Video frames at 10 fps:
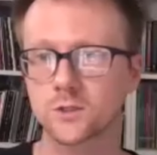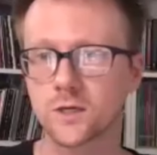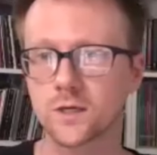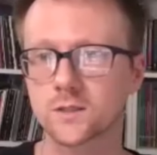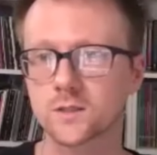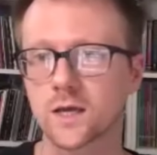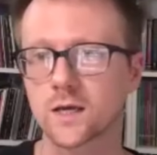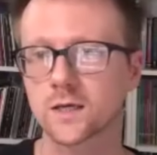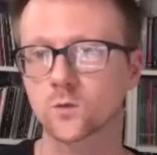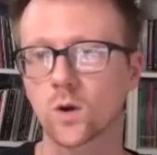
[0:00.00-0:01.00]
much it.
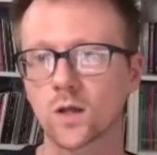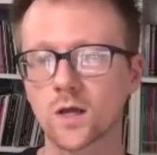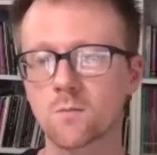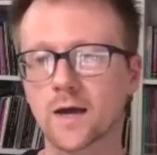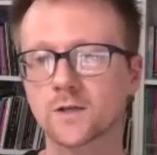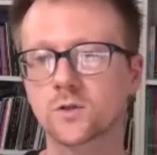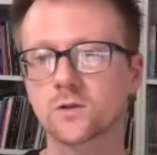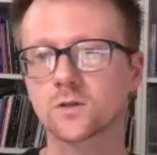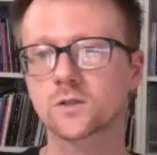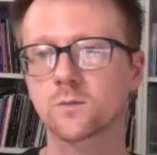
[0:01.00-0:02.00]
And while I imagine
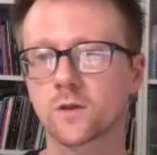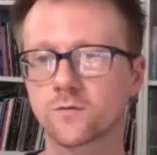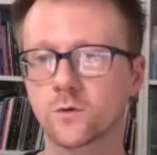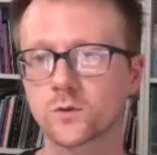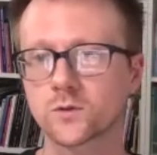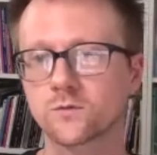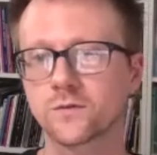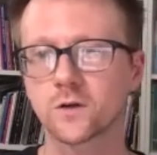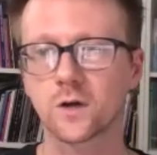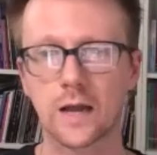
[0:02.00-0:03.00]
there are some other folks who
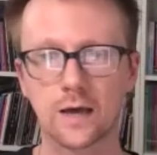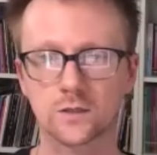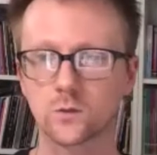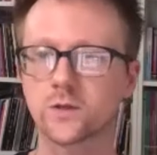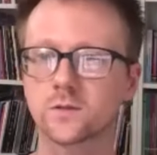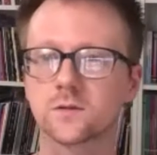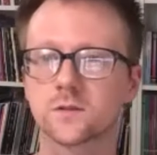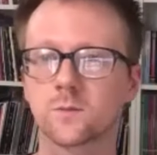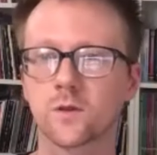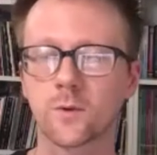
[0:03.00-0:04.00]
figured out how to do this in
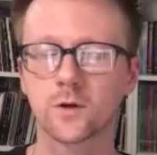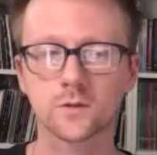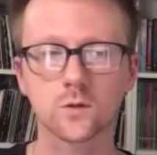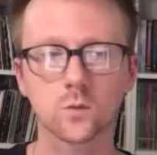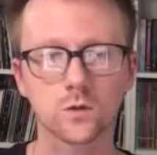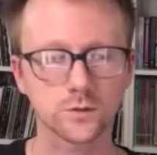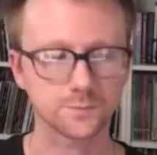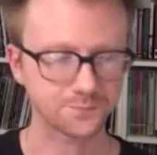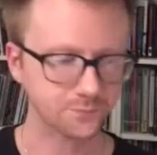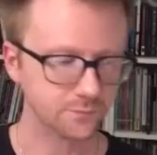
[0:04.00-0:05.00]
some other parts of the world,
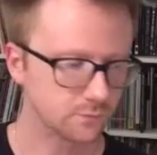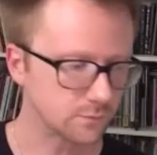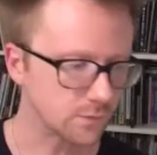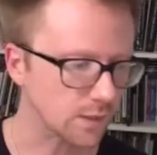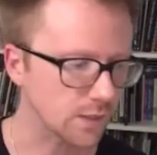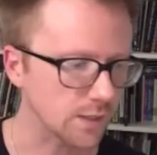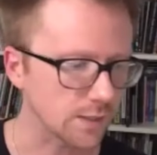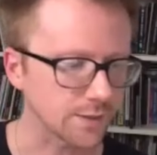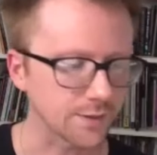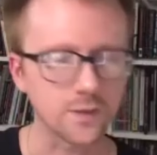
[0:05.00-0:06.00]

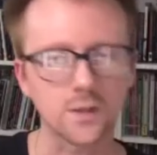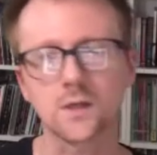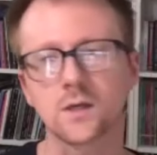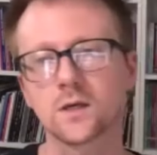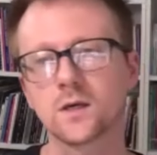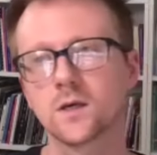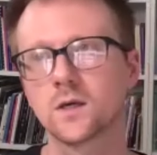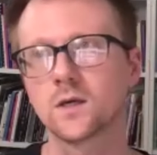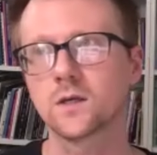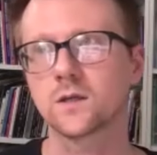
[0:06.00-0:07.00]
in the,
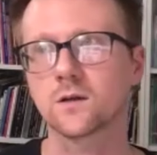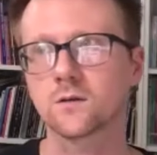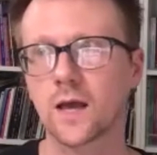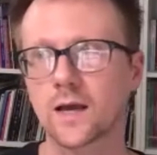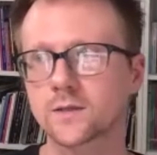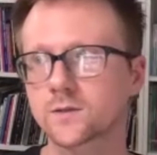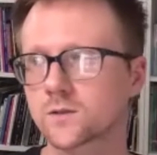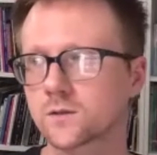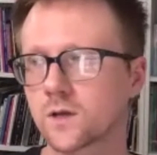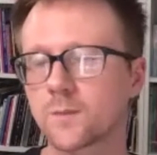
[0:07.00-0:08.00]
you know,
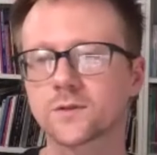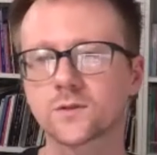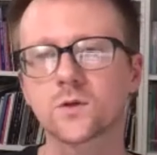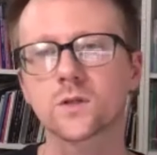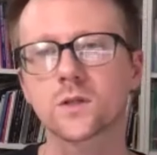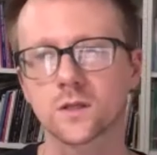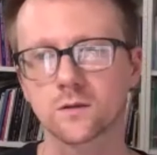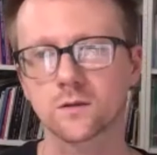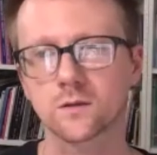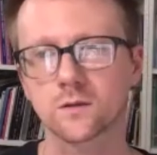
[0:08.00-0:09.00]
last, I mean,
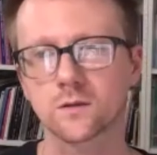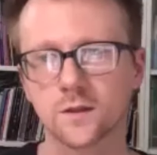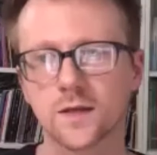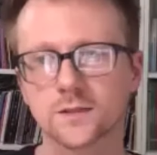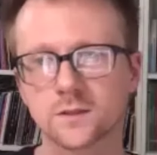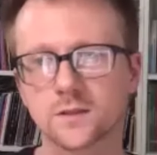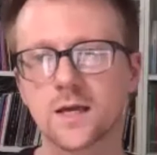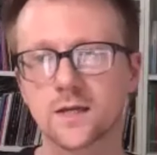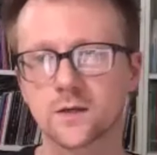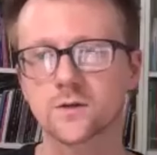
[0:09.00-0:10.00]
certainly in the last
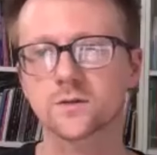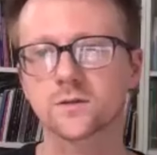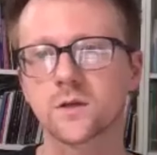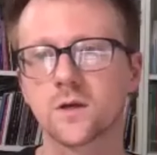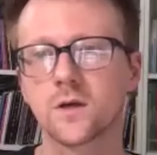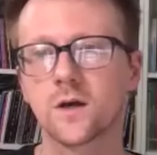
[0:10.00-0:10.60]
10 years,